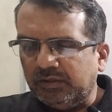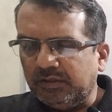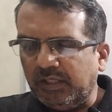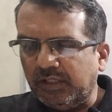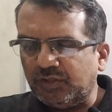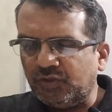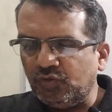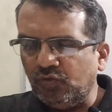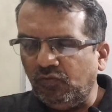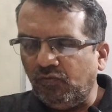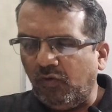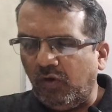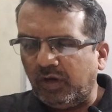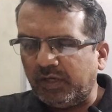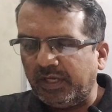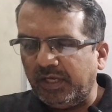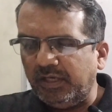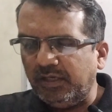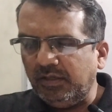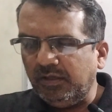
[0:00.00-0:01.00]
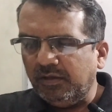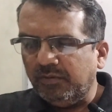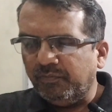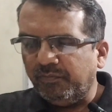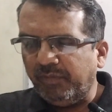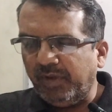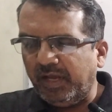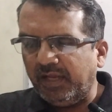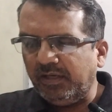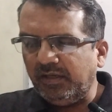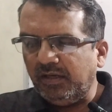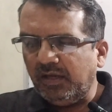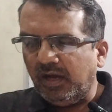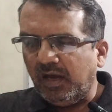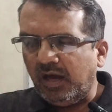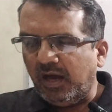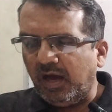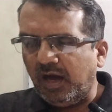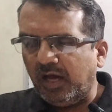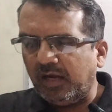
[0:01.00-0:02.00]
The two walking men
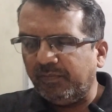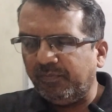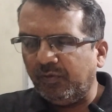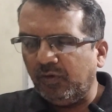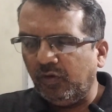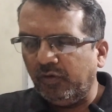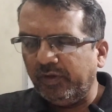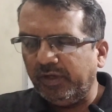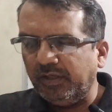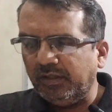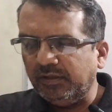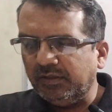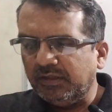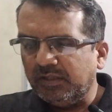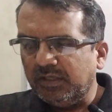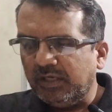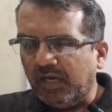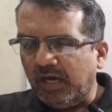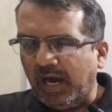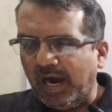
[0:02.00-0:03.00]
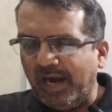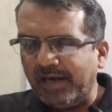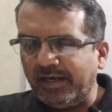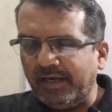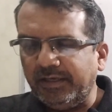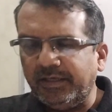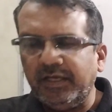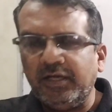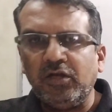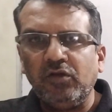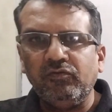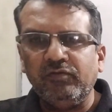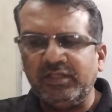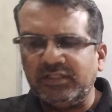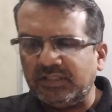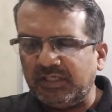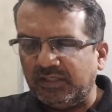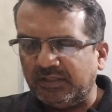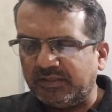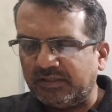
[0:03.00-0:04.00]
are blowing identical
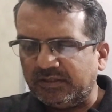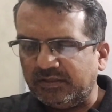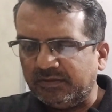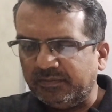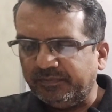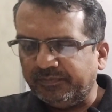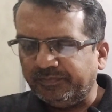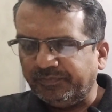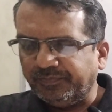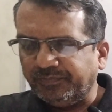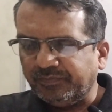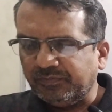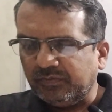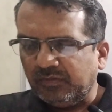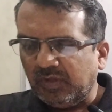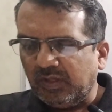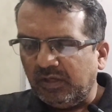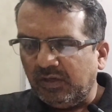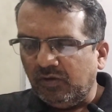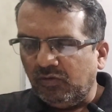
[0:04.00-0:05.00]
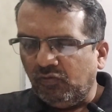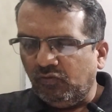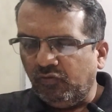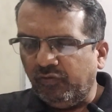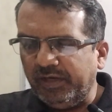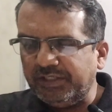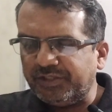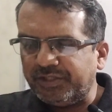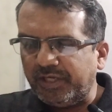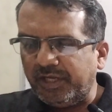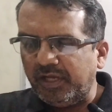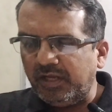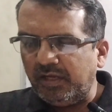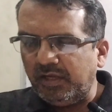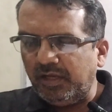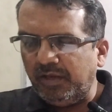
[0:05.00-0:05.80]
whistles, which